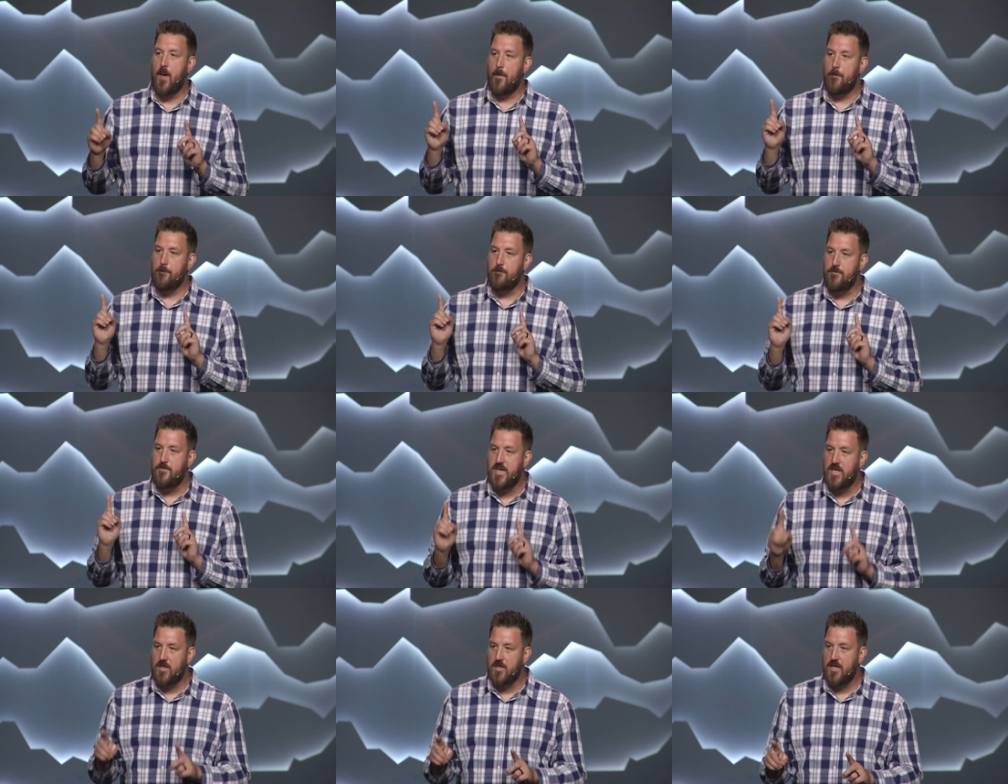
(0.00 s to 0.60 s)

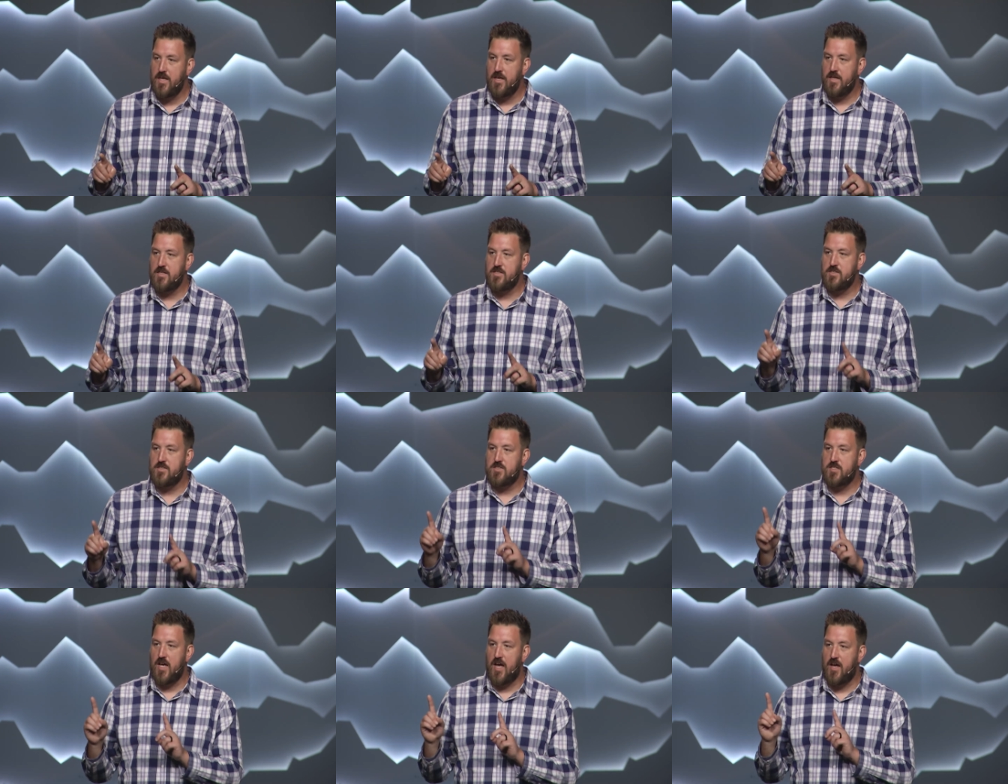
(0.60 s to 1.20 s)

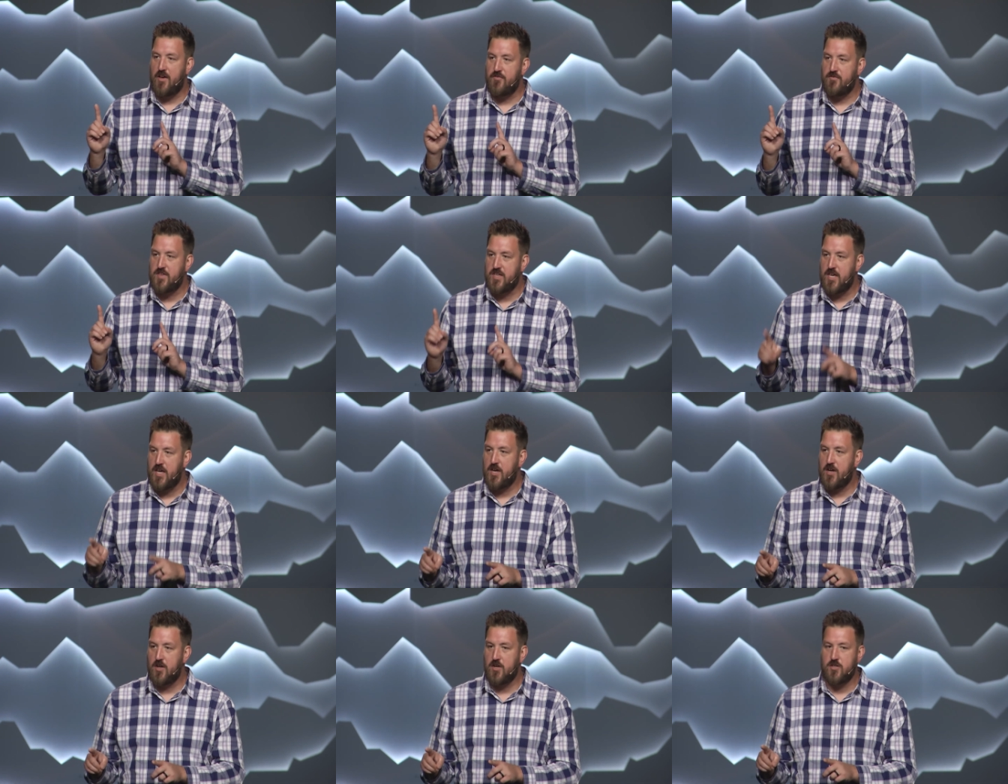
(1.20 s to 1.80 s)
millions of
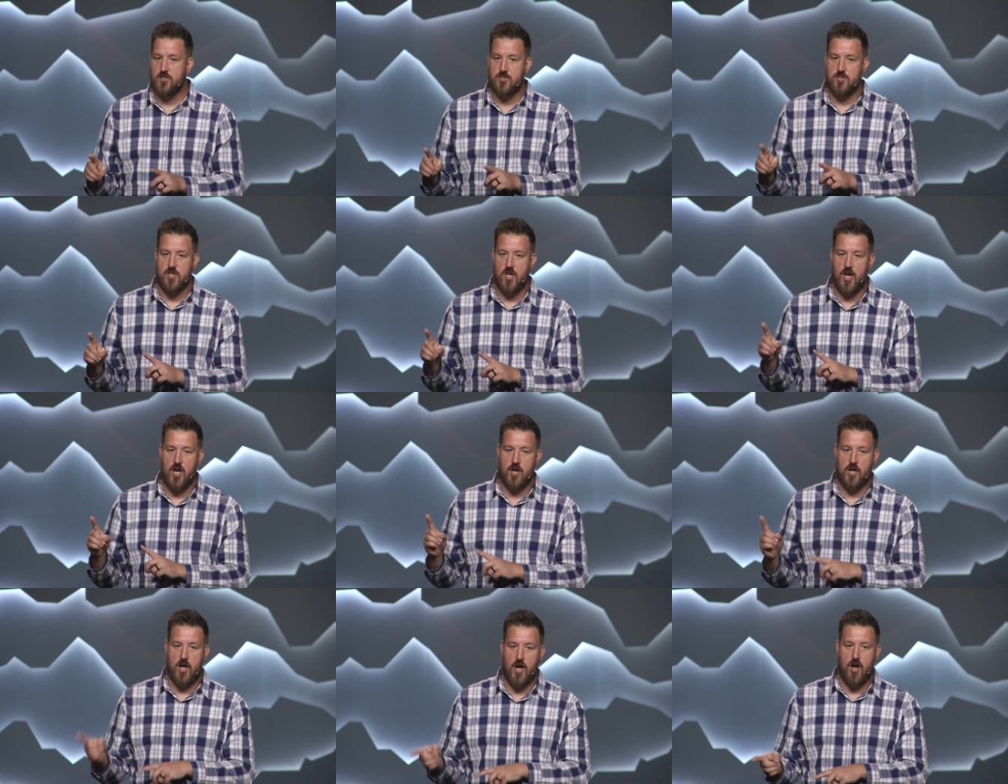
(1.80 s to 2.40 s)
years
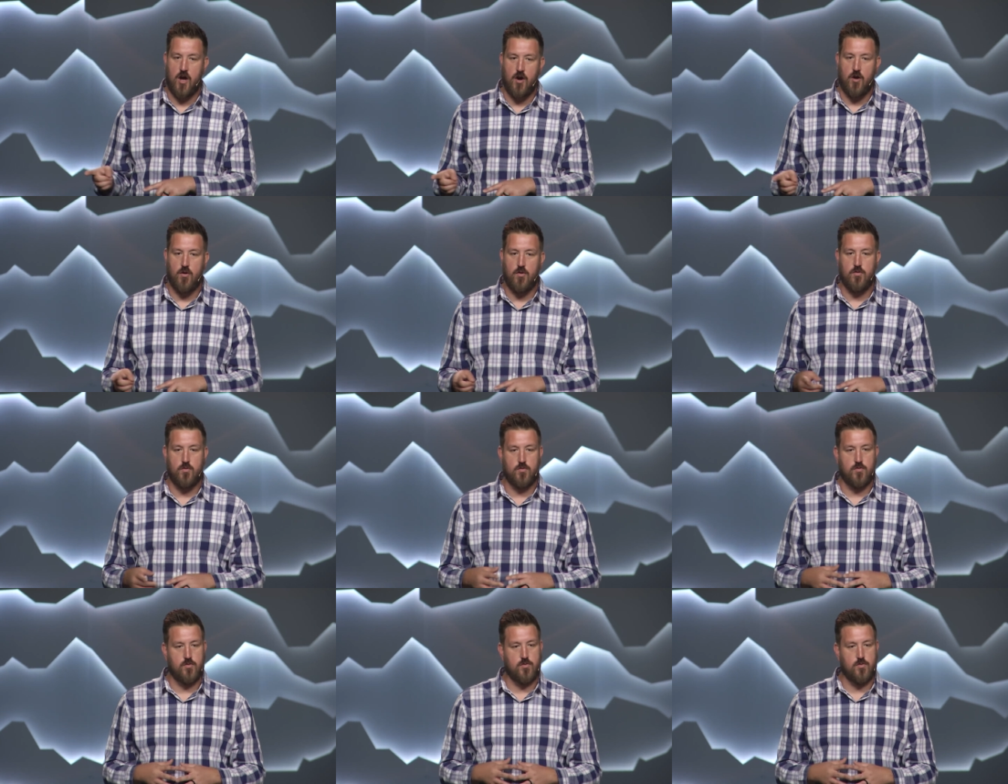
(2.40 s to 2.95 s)
ago.